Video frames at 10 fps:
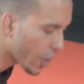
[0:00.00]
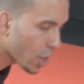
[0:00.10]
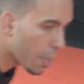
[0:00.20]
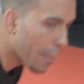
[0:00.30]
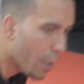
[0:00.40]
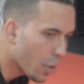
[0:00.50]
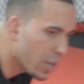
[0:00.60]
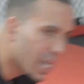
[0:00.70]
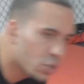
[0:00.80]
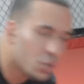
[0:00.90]
cradle my
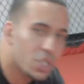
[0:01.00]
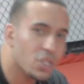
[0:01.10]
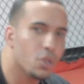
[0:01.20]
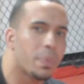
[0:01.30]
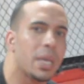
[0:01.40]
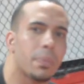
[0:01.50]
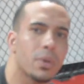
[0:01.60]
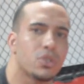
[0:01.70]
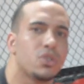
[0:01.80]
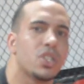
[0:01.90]
partner. Now jujitsu
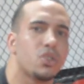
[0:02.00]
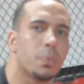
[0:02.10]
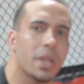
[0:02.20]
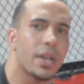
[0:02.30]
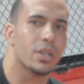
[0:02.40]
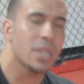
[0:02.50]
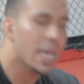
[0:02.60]
people, jujitsu players,